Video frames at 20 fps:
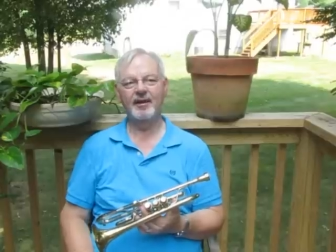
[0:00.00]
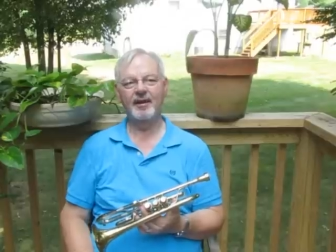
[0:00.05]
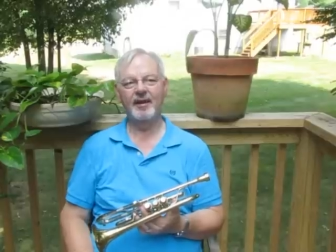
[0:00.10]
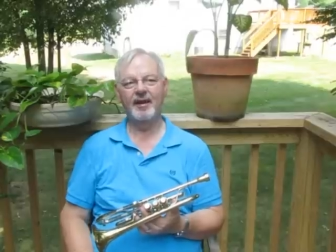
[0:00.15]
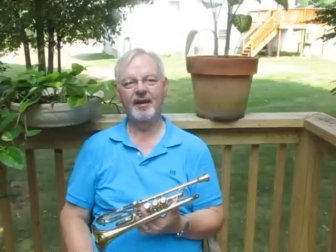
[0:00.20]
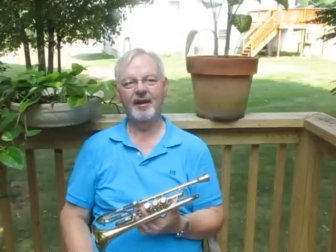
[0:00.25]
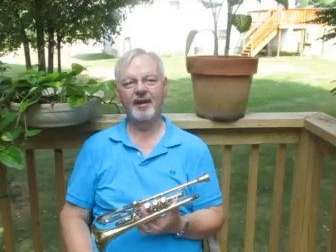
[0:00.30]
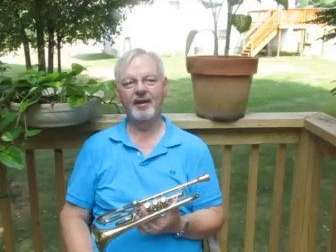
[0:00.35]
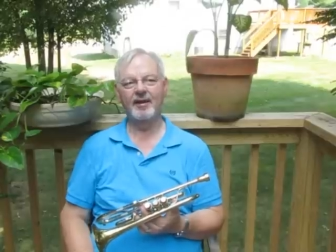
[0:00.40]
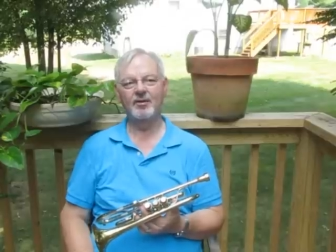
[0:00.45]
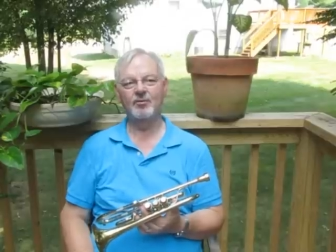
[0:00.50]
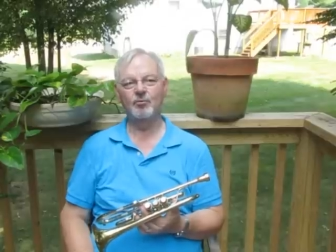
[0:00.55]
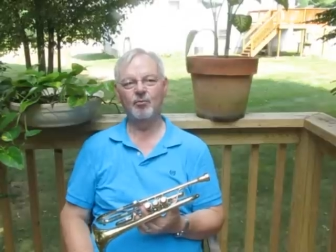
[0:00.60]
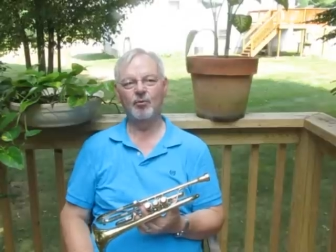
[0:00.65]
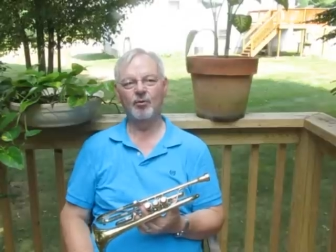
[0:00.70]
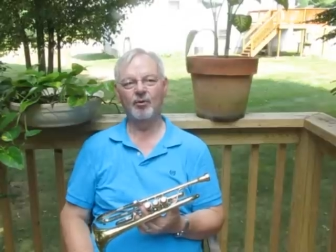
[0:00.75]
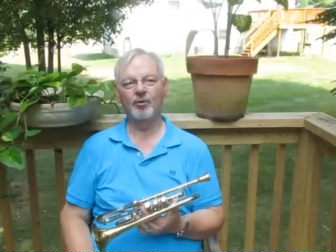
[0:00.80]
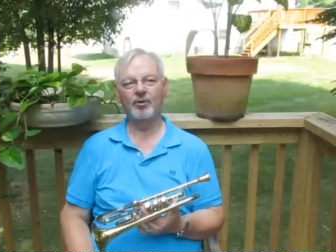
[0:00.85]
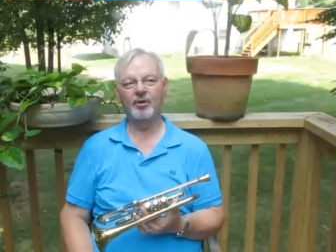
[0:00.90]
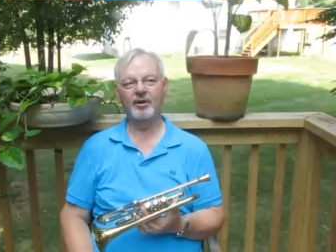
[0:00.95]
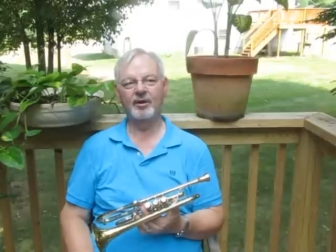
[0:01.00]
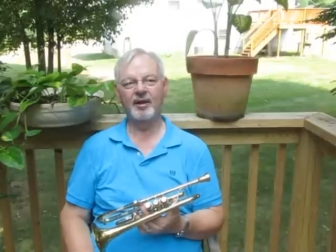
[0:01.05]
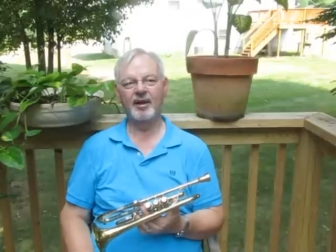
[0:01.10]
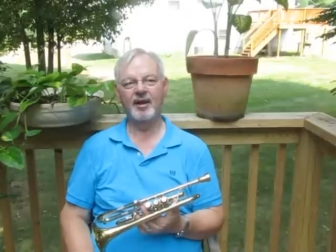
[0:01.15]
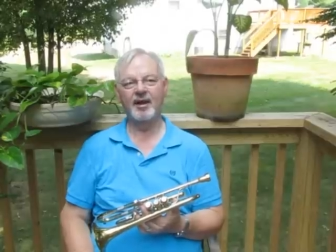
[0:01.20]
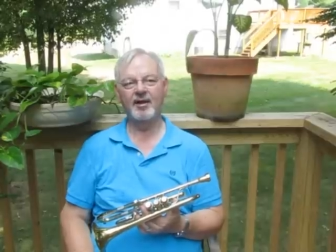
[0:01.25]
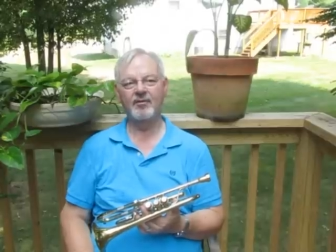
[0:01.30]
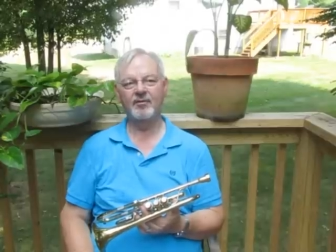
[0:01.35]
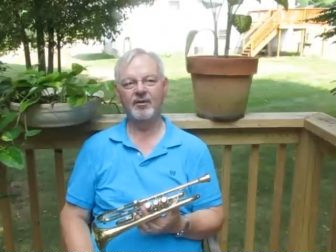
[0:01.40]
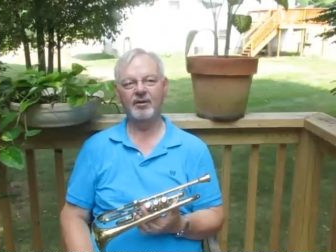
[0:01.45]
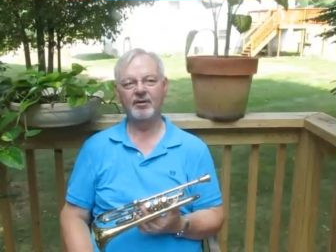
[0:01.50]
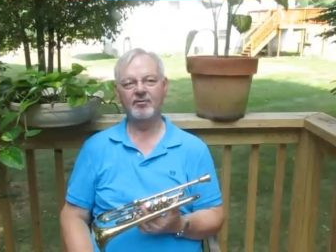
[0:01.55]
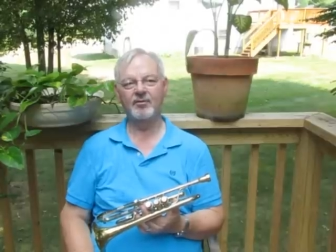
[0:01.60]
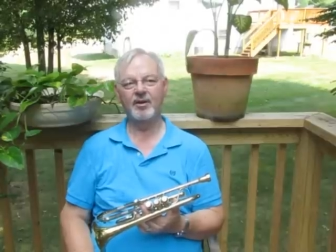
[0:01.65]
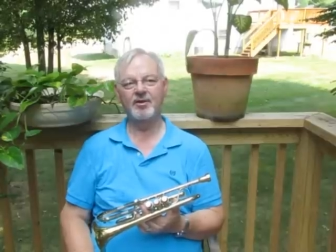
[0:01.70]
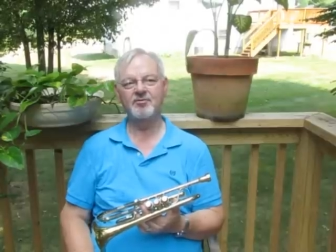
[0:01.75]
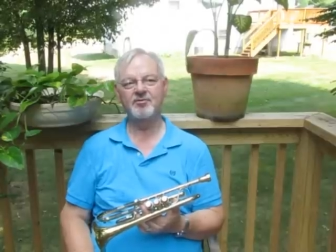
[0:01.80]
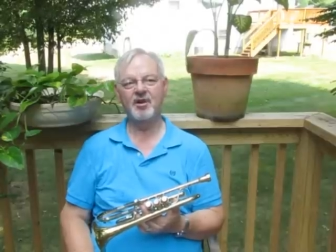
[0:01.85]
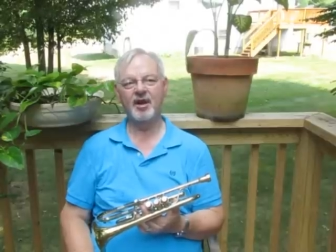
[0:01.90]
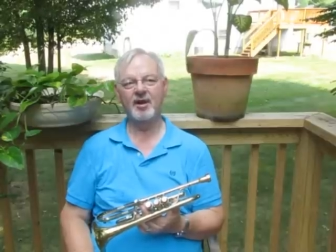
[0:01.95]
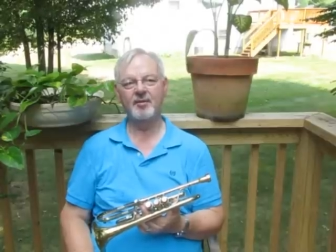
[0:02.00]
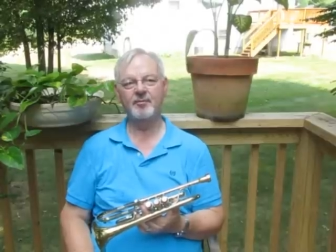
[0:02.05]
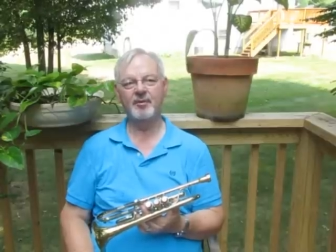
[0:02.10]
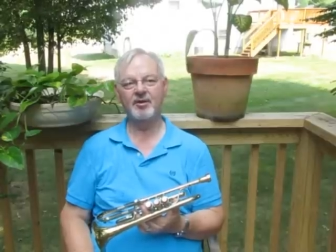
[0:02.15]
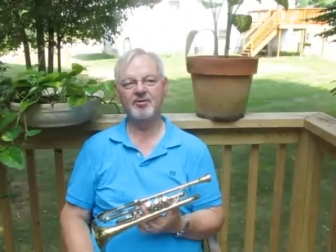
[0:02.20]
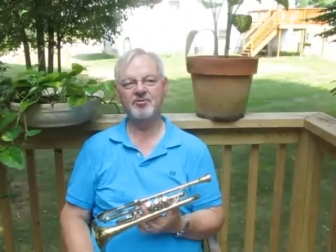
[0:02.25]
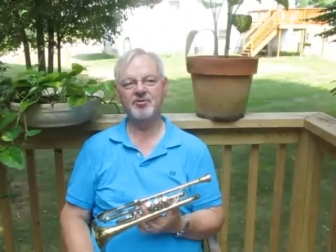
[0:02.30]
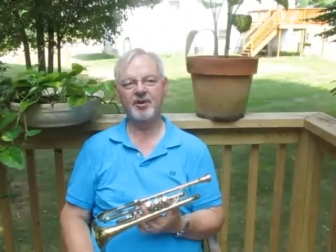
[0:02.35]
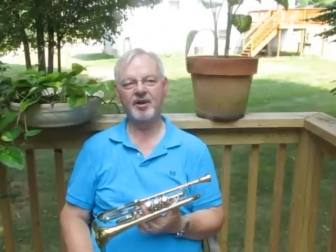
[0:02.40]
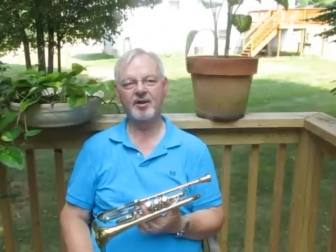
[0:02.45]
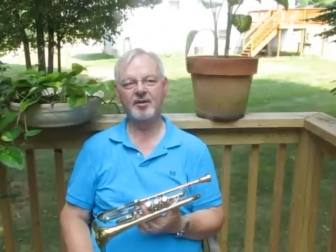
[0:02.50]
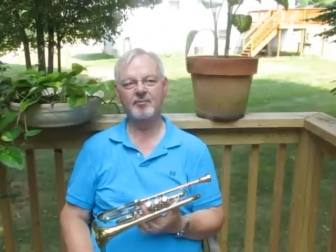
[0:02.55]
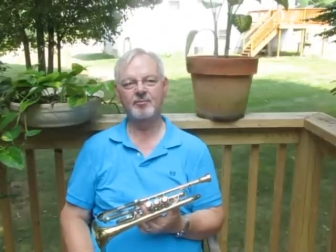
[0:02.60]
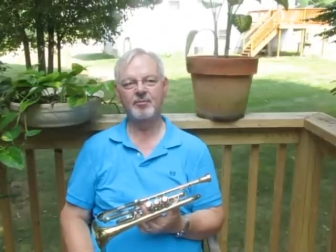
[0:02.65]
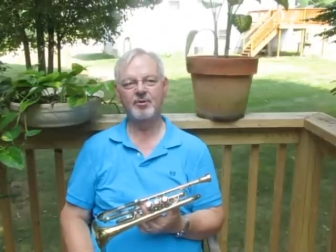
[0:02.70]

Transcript: and we're going to have a great time next time.